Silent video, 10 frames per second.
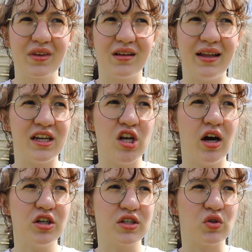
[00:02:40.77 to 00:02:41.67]
like not
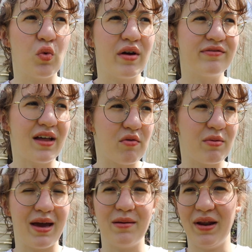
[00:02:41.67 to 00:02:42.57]
just one flower
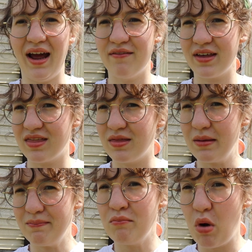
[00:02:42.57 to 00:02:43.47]
bed, but have like
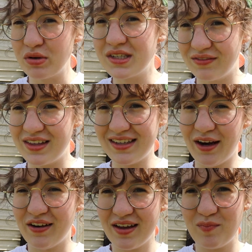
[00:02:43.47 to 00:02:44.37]
most of this
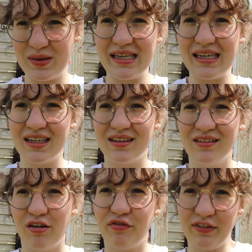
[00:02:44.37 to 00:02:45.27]
area be
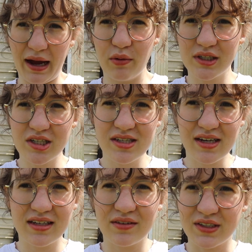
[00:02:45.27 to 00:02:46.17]
flowers
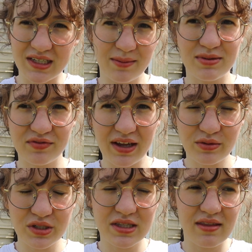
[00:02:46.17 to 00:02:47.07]
and different types of
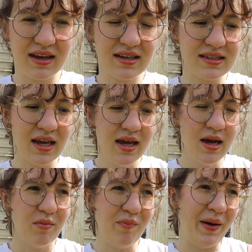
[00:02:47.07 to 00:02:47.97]
flowers and things,
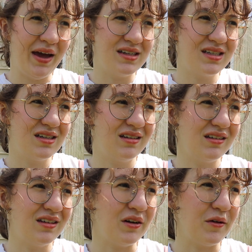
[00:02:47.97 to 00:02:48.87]
but
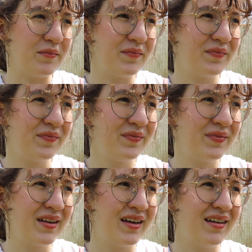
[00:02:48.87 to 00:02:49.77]
you know,
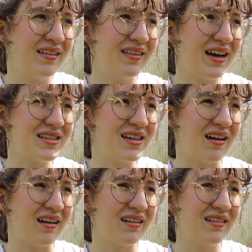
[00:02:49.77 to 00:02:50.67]
that's a